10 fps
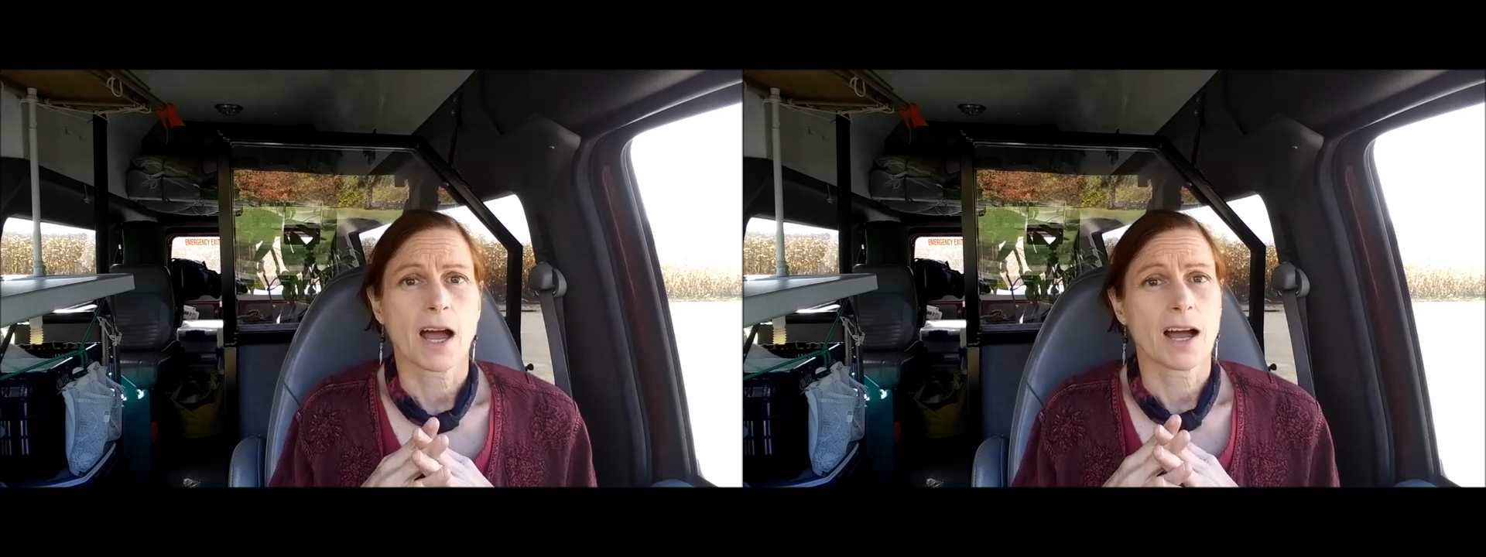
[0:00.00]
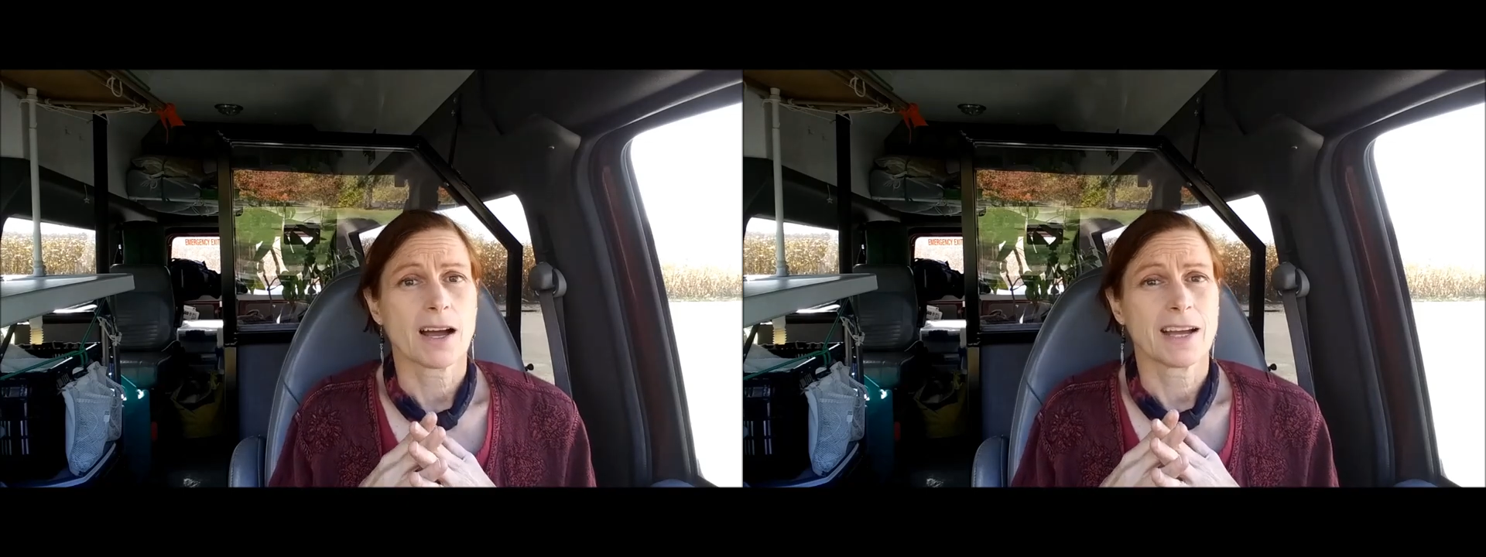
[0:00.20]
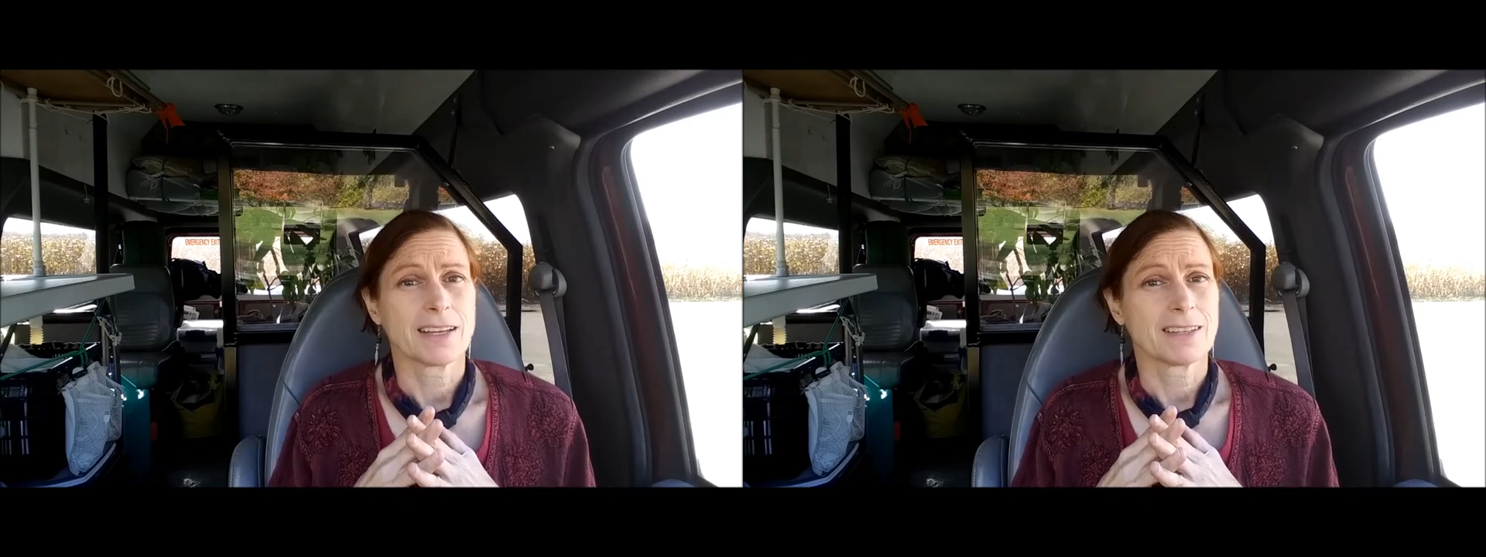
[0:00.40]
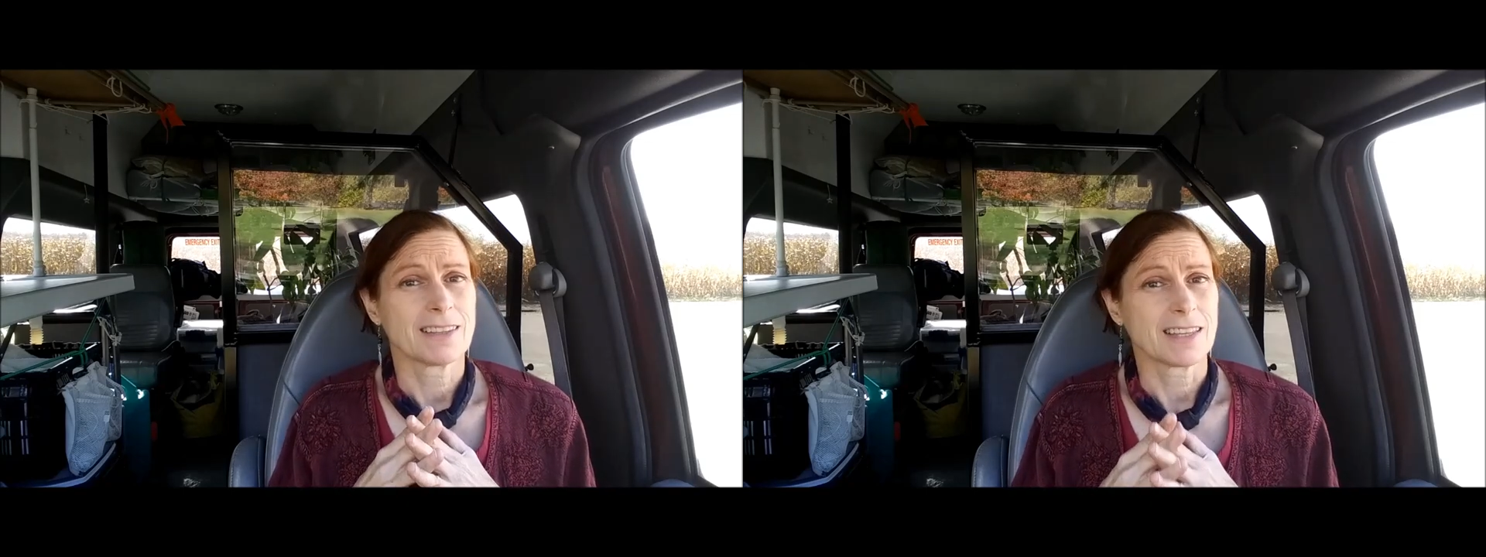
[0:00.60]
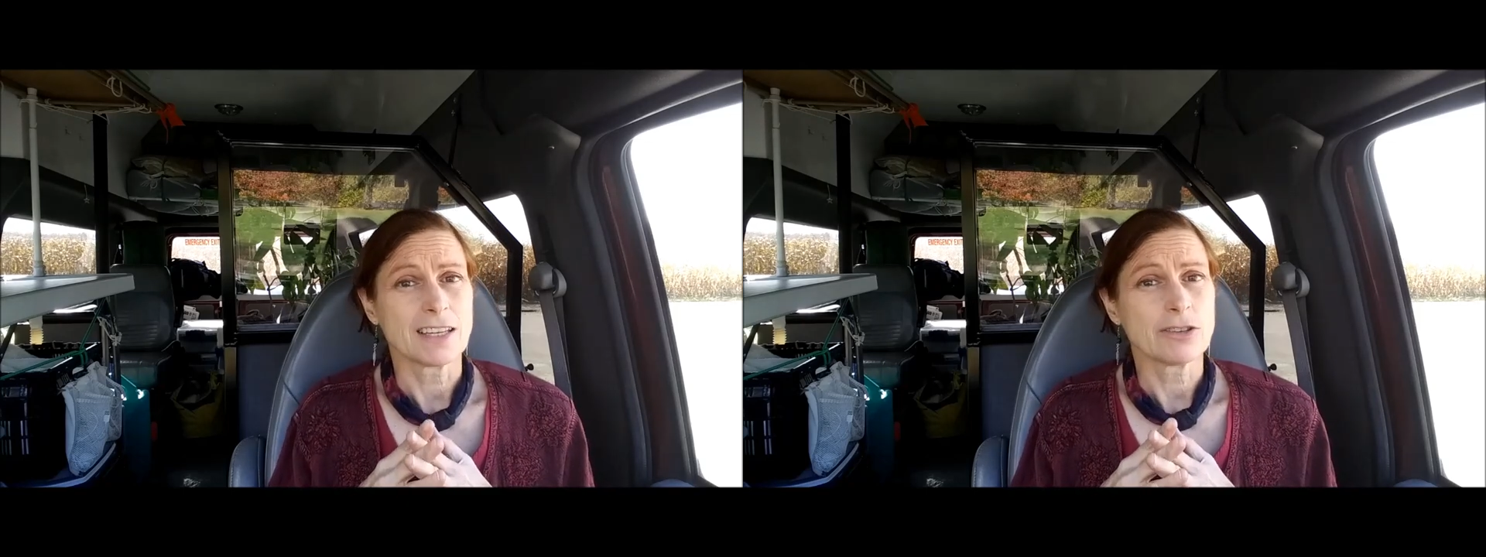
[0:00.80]
I
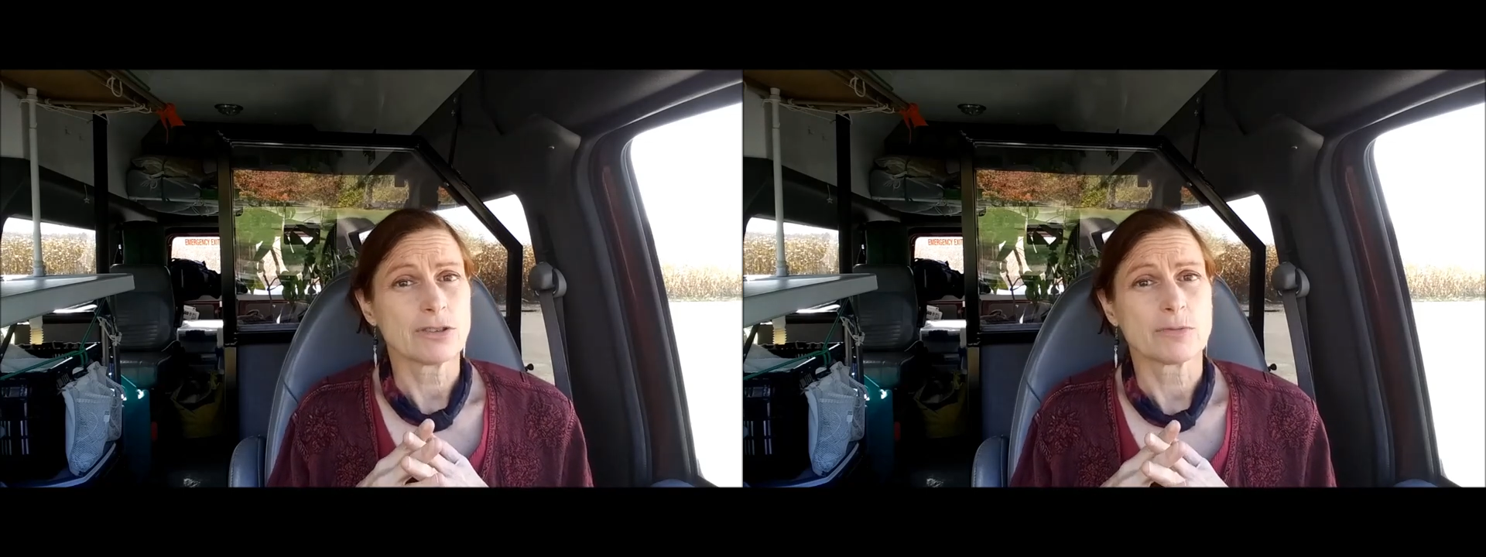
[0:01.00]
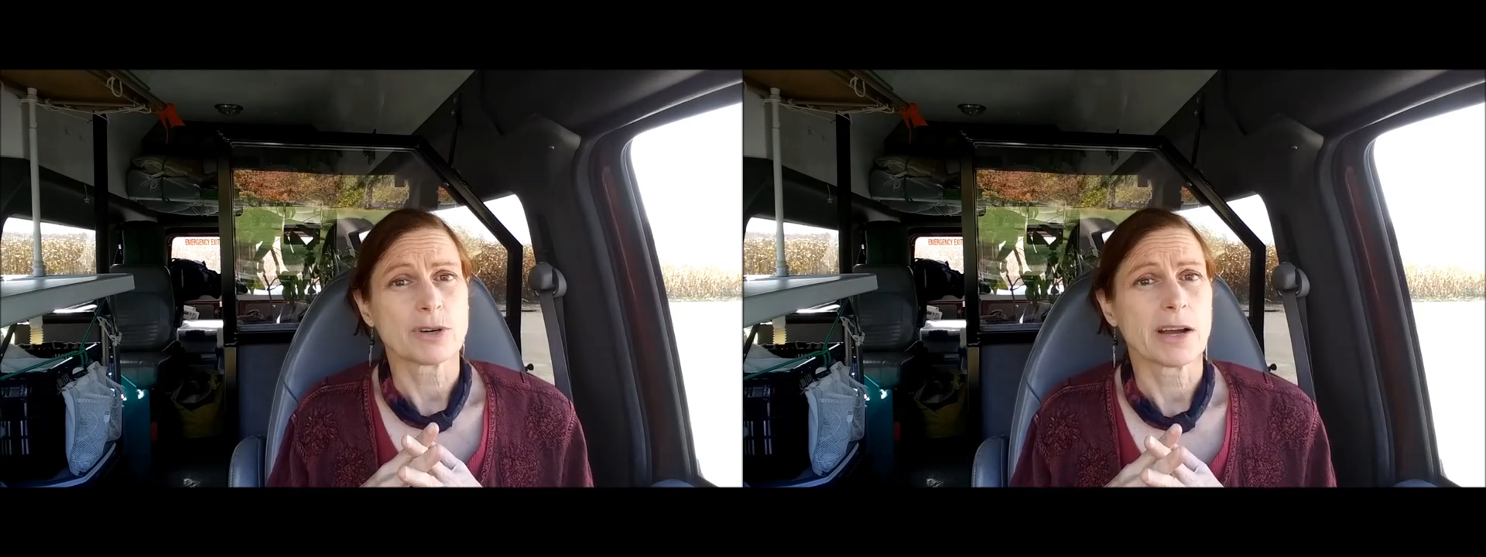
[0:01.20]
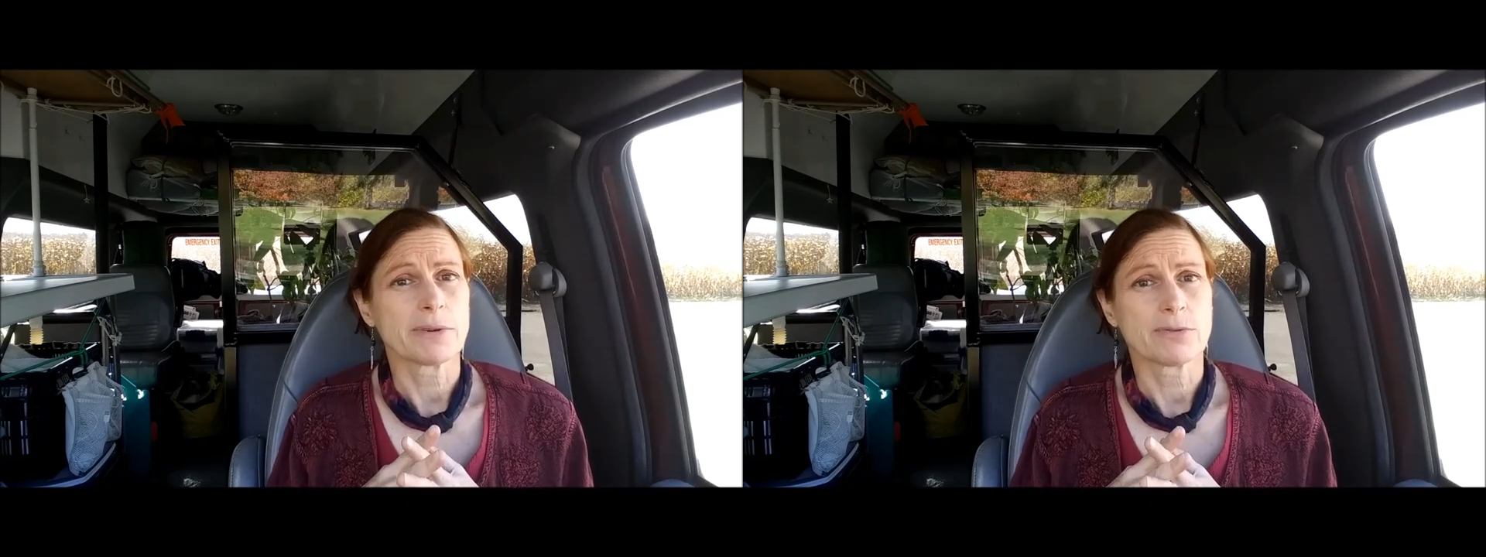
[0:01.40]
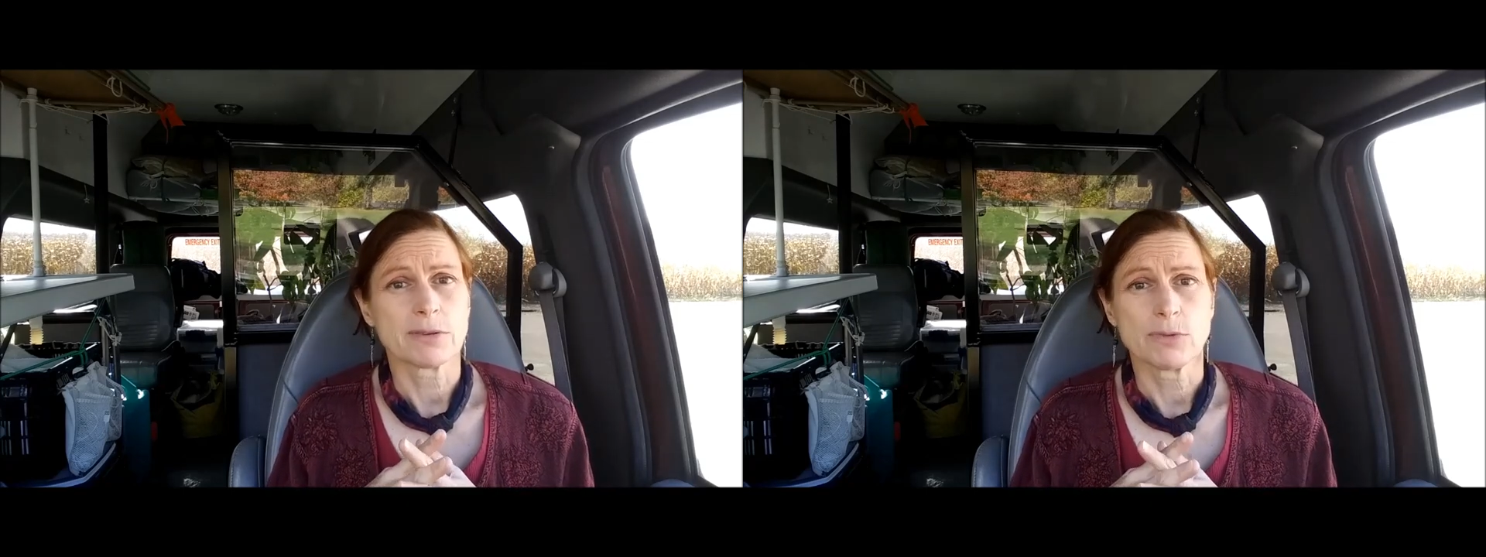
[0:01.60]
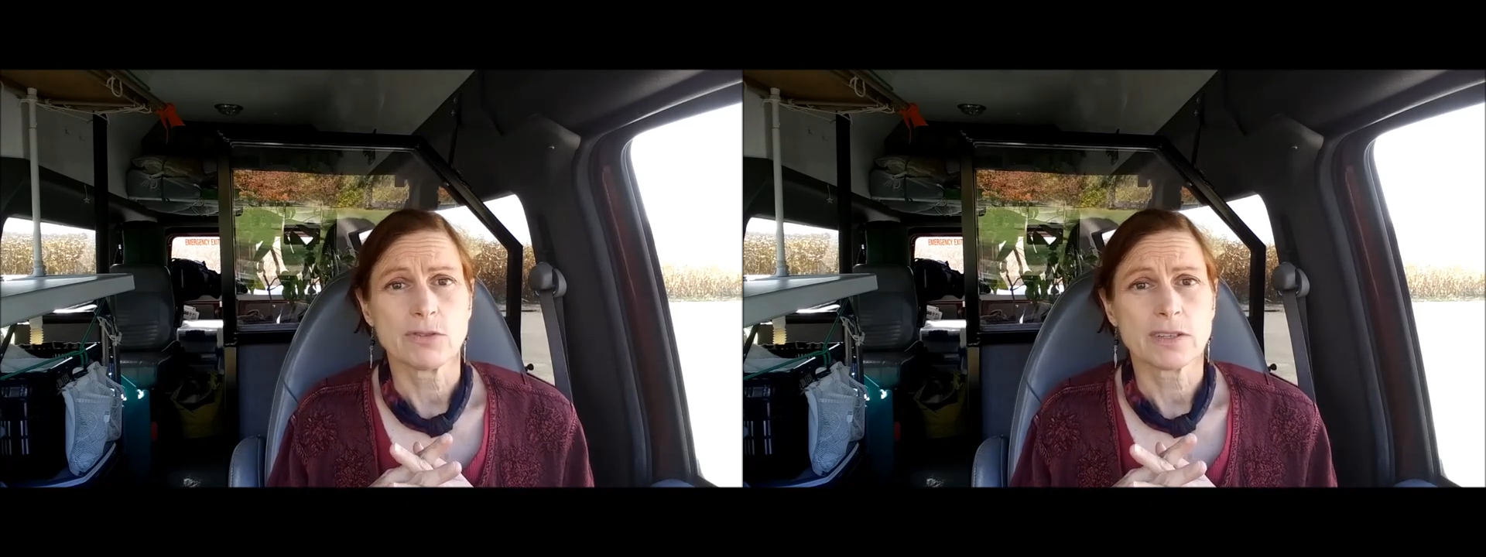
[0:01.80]
think you could probably
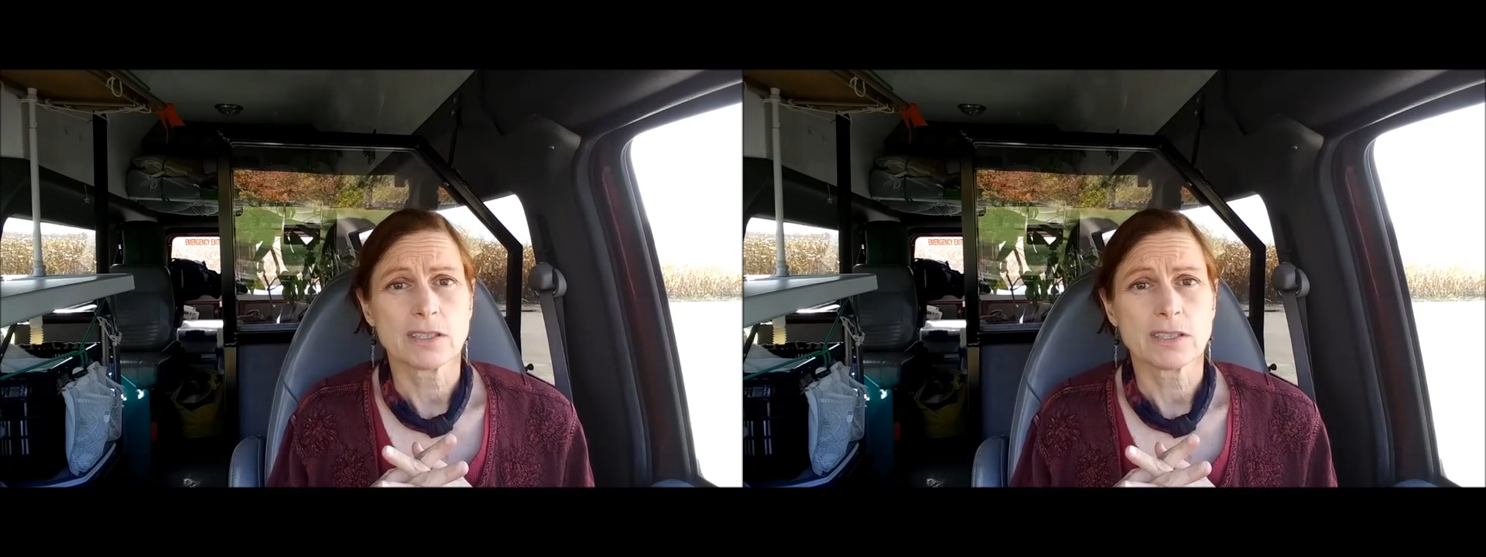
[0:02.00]
remove